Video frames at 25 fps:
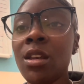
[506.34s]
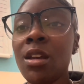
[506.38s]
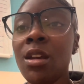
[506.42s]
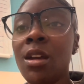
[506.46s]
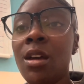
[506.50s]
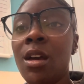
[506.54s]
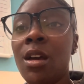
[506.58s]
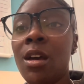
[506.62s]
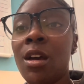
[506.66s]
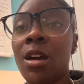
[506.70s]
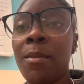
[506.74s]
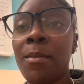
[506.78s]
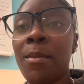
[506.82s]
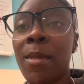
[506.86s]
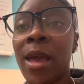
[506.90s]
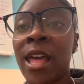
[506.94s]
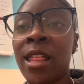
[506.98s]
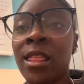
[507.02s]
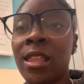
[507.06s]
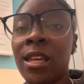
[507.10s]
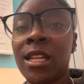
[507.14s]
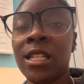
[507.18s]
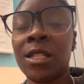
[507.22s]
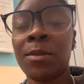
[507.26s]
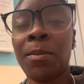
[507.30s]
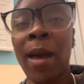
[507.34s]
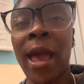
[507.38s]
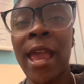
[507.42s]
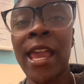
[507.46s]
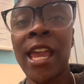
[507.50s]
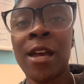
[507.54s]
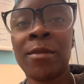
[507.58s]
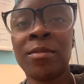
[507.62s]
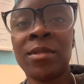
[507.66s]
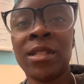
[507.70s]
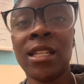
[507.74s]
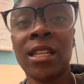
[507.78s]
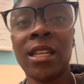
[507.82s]
After his
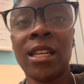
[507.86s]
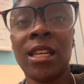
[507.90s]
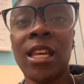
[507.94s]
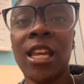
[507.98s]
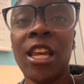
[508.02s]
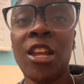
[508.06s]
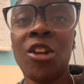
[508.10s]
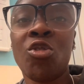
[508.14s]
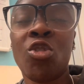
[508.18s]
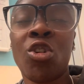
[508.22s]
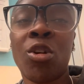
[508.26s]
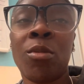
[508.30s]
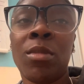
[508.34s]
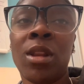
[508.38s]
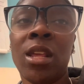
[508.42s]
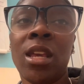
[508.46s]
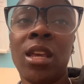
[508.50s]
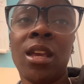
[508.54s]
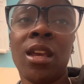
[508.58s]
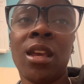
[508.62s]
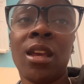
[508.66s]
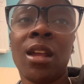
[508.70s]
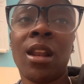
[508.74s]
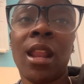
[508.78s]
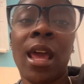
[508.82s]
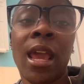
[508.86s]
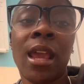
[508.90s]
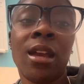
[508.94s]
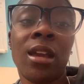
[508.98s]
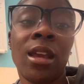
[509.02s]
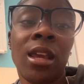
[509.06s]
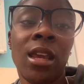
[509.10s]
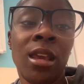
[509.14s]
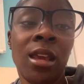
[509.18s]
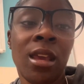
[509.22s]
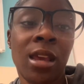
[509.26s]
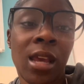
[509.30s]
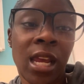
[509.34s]
biopsy, he normally get like an
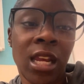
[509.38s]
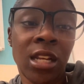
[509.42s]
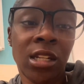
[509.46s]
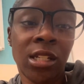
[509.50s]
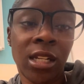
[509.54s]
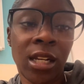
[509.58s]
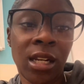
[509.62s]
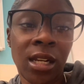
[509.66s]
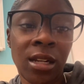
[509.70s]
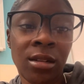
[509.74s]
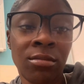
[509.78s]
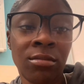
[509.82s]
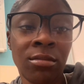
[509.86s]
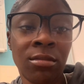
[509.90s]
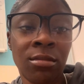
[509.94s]
EKG